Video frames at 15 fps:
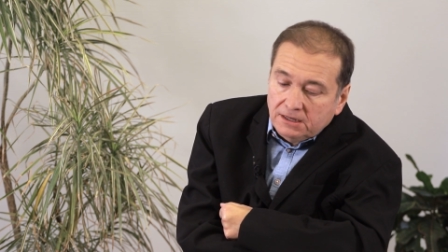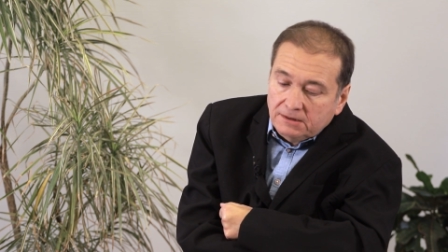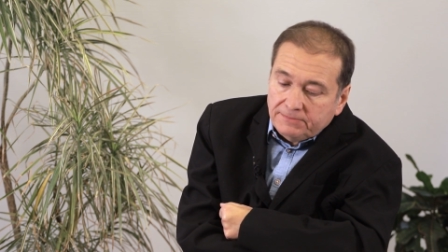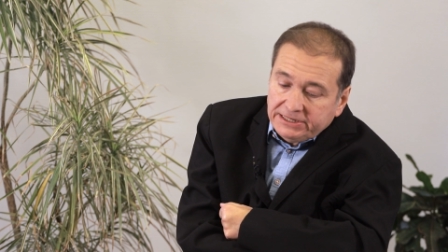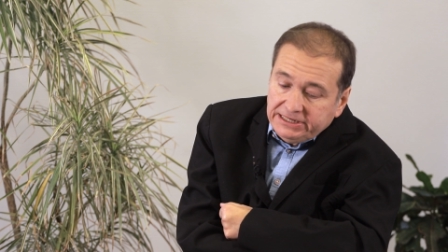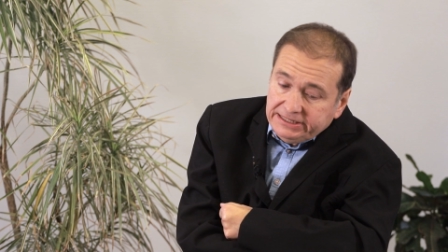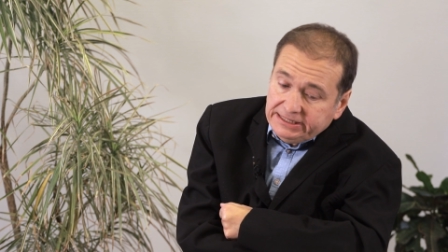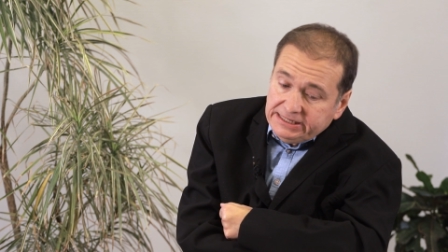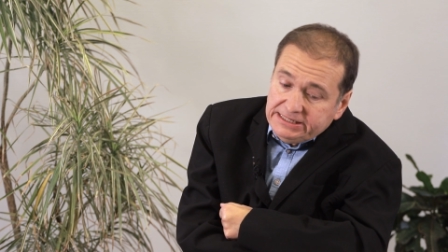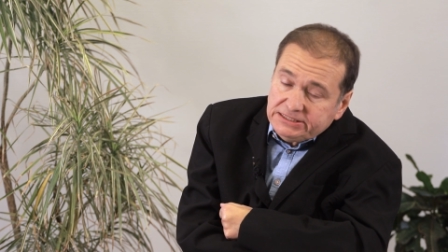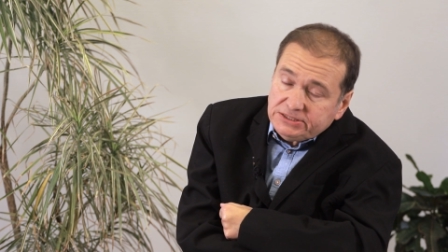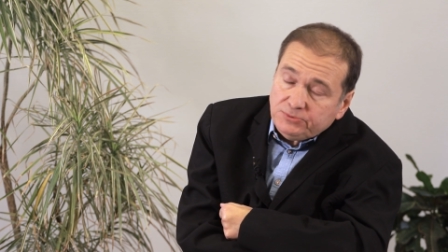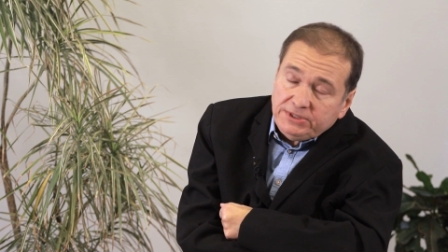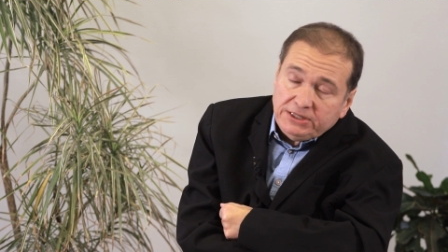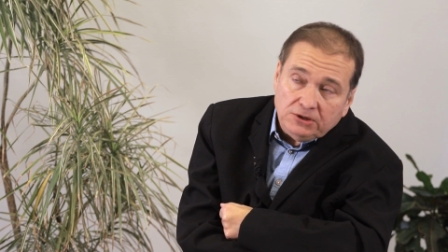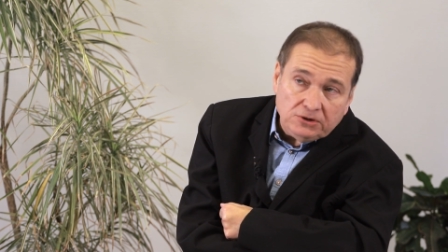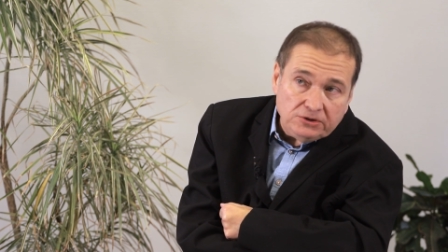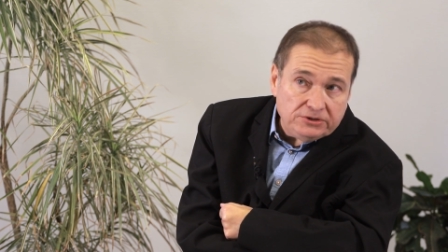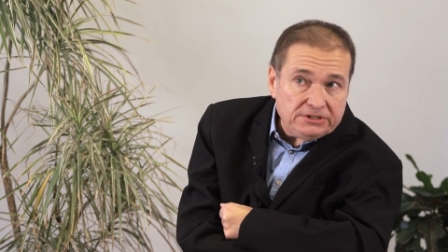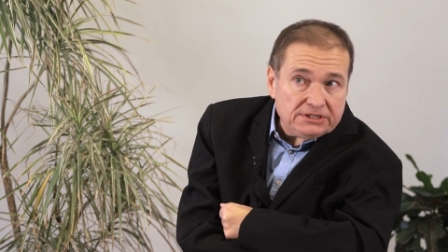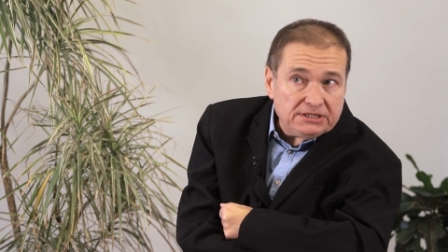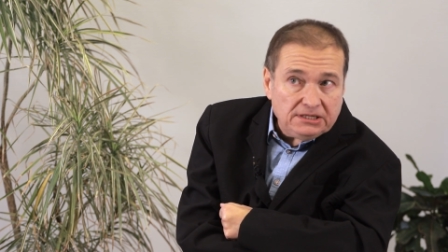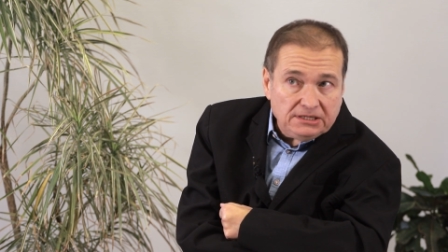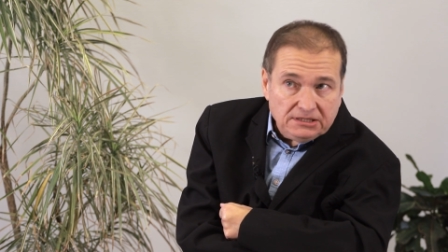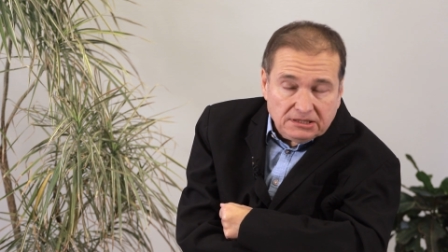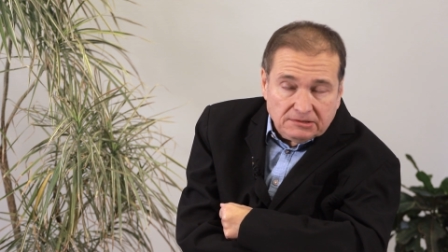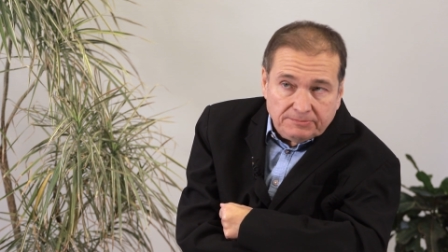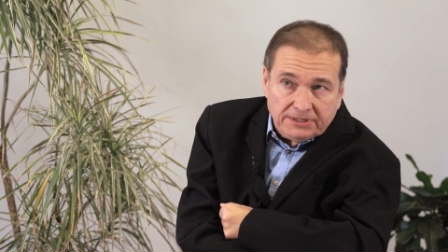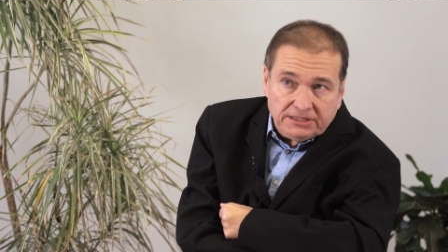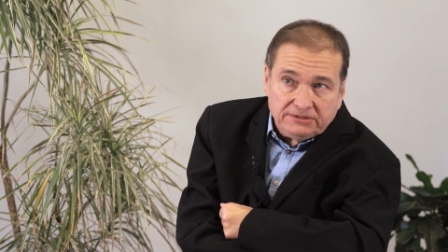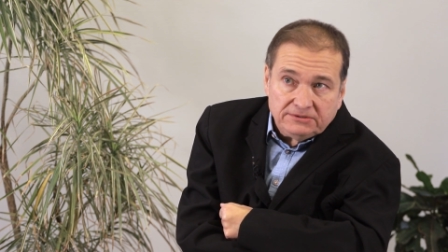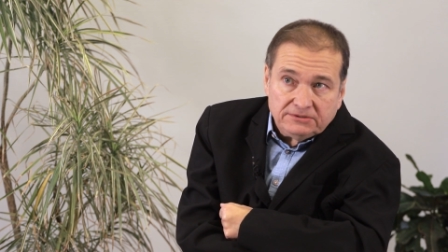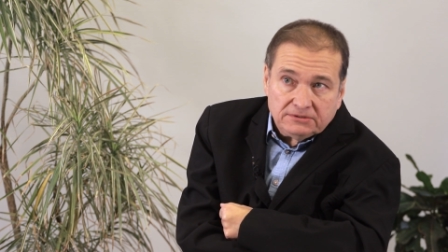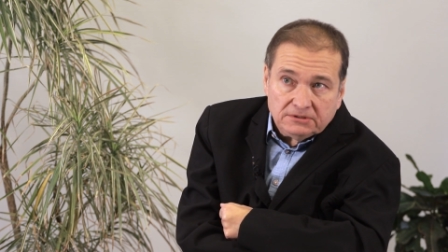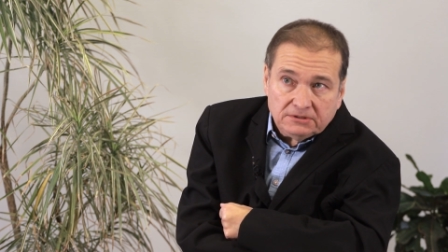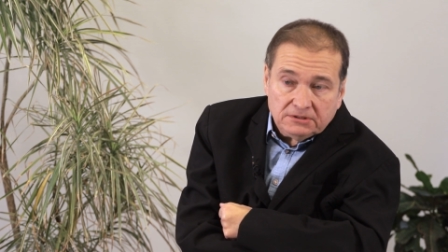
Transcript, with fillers: But at least we learned a little bit